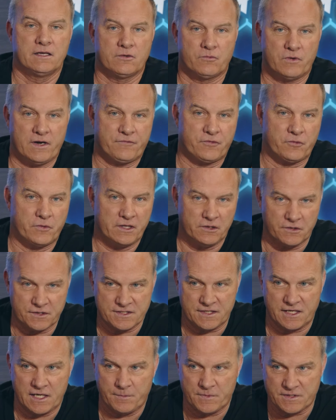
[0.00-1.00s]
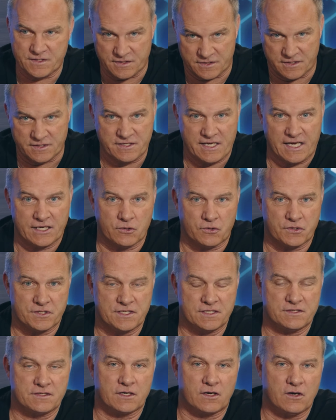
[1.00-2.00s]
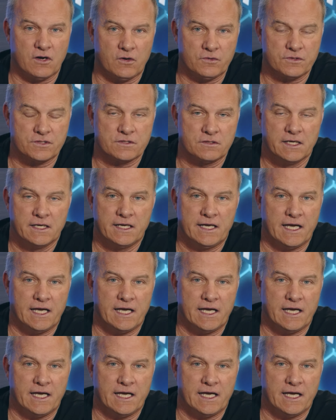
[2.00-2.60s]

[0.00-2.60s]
Referee looks at him and says, is that your assistant coach?